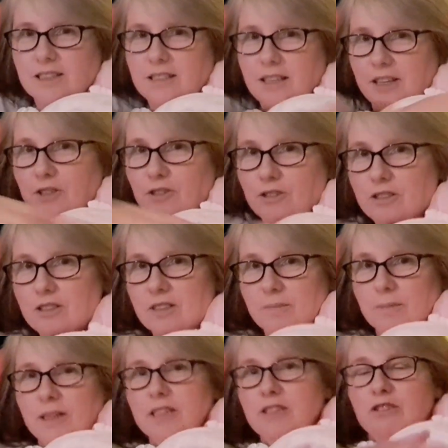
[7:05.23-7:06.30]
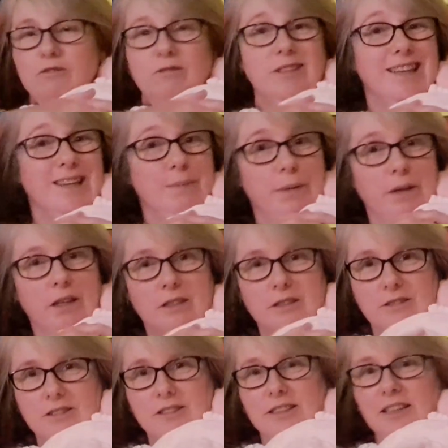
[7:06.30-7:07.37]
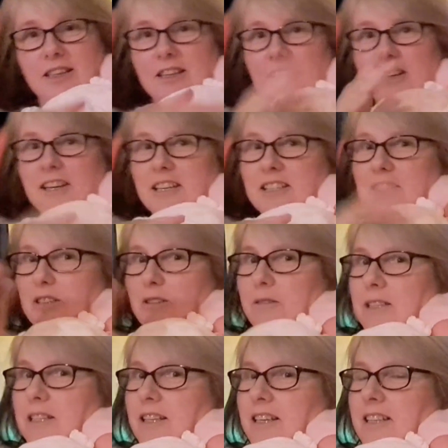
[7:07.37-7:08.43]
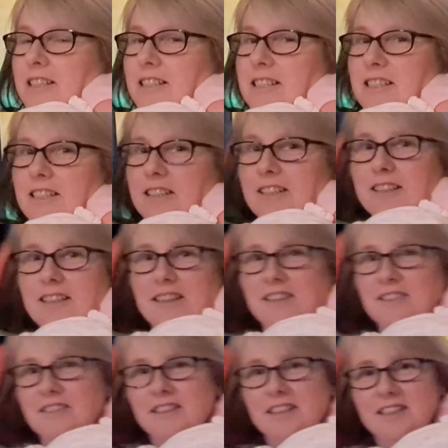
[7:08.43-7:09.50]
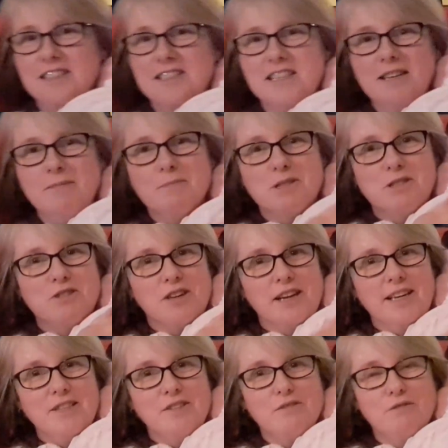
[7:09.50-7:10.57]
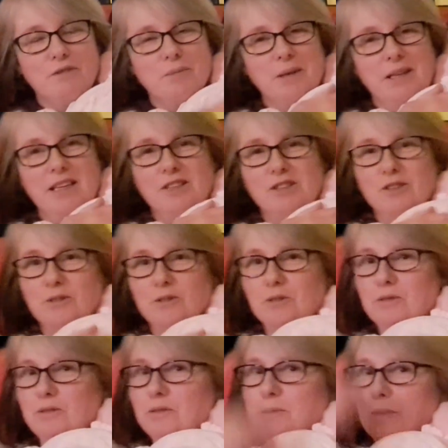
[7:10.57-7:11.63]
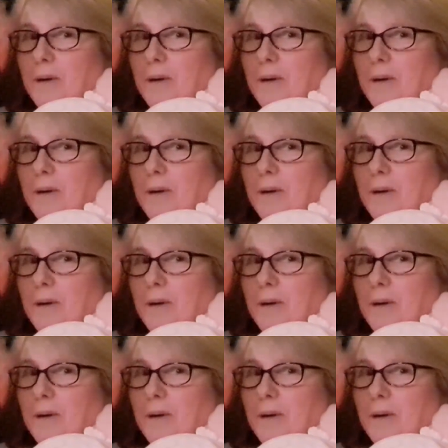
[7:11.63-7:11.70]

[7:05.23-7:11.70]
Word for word: because I nursed him. I didn't use any bottles. So it doesn't, it seems strange for me to use